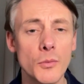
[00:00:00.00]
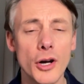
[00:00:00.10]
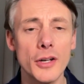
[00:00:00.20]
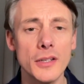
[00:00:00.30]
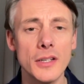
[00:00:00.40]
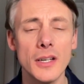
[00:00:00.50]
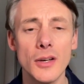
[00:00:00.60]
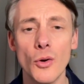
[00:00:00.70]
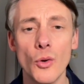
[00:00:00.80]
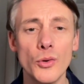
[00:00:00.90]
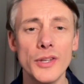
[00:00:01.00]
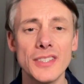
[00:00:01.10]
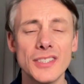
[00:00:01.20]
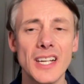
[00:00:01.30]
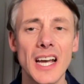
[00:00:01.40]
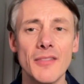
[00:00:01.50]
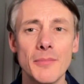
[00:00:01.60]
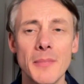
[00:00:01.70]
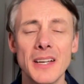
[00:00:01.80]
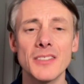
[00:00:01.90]
of 1. All these are going to have
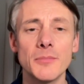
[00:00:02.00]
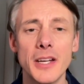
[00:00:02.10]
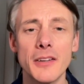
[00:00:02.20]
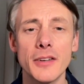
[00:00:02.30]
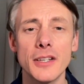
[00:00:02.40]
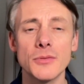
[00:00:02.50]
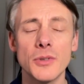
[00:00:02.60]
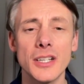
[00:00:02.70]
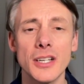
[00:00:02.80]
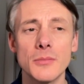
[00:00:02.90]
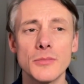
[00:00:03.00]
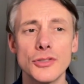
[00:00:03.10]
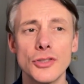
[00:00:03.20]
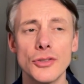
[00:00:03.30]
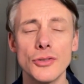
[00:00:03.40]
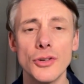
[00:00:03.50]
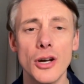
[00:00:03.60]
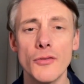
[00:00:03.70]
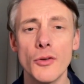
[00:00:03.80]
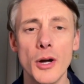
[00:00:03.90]
massive benefits when it comes to your
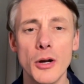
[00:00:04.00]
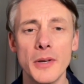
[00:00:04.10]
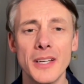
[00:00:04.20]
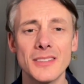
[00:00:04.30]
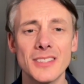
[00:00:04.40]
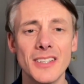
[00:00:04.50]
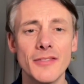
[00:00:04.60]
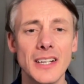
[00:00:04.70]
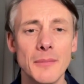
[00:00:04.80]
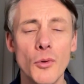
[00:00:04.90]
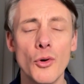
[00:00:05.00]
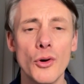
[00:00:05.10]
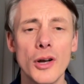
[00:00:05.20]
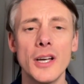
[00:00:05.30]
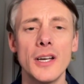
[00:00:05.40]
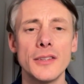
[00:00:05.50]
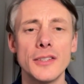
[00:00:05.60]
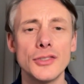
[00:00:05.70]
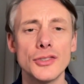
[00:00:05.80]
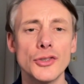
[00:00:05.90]
overall well-being, significantly more
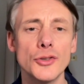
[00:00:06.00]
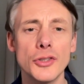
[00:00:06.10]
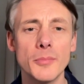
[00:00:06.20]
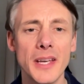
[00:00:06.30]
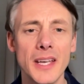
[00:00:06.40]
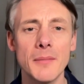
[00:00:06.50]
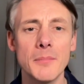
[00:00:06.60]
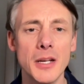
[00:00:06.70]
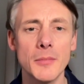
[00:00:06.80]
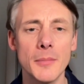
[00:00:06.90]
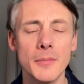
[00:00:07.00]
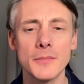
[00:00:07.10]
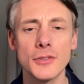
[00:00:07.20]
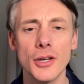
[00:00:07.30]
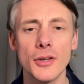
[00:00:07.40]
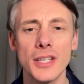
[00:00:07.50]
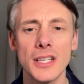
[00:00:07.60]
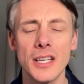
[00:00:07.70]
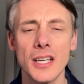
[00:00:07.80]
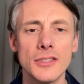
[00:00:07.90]
than just doing the bare minimum. So I
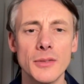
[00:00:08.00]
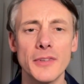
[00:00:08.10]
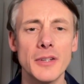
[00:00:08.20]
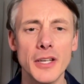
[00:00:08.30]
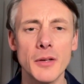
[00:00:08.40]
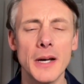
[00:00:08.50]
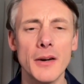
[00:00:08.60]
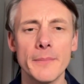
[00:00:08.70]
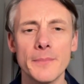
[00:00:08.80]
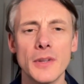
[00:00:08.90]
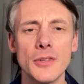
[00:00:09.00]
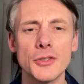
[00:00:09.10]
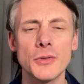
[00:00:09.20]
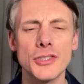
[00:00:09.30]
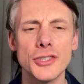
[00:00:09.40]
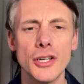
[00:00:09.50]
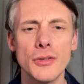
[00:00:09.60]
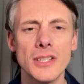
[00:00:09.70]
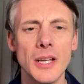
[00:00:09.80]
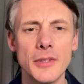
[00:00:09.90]
think something to think about on this week's
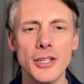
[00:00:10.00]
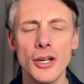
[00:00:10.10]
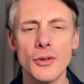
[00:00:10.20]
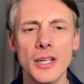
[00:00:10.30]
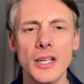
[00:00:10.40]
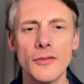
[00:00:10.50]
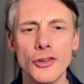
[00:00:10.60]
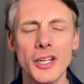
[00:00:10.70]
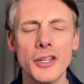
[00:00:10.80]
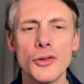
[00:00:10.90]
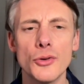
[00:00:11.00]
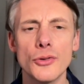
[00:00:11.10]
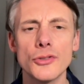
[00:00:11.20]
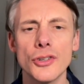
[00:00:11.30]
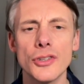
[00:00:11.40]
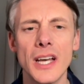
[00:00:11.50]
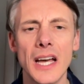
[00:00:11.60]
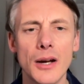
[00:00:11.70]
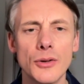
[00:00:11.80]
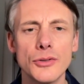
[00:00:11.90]
show. Let me know if you've got any thoughts on
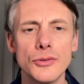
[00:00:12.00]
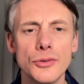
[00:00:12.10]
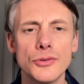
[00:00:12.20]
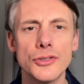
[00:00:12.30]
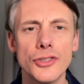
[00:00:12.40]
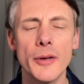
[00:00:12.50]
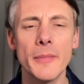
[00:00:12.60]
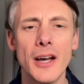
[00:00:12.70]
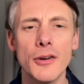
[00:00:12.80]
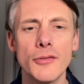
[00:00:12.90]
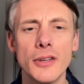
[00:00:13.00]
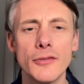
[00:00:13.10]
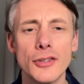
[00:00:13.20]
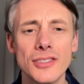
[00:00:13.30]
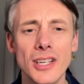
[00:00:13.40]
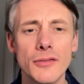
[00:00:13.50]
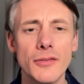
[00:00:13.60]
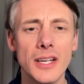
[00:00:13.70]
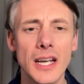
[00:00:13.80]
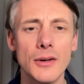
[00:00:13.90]
how you use the term healthy for yourself
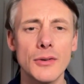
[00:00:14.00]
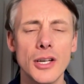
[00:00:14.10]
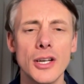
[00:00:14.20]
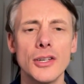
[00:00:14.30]
and how